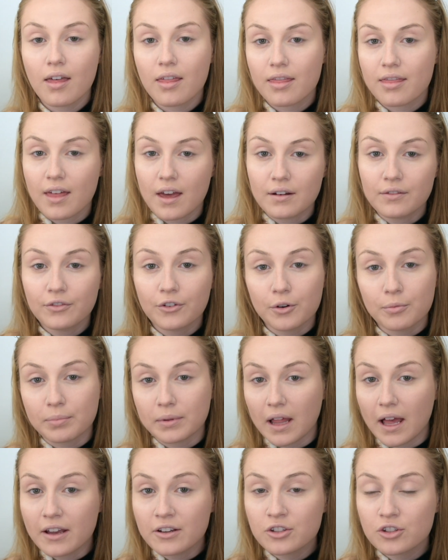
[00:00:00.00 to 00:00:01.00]
Then for
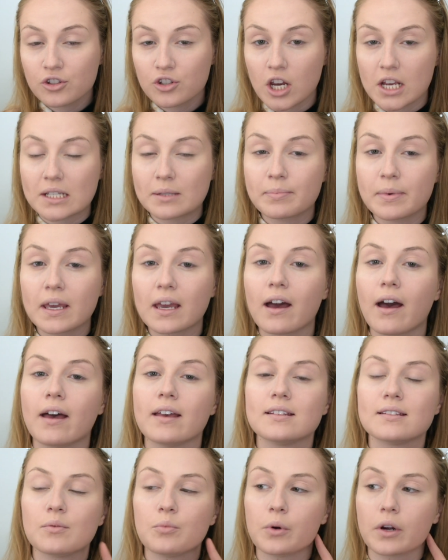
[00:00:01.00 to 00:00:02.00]
blush, just
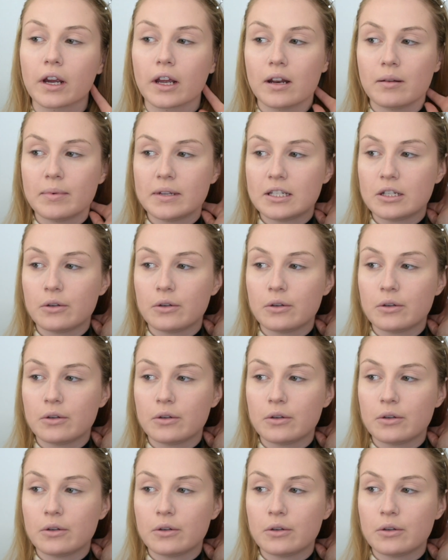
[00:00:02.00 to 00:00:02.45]
because we're going to be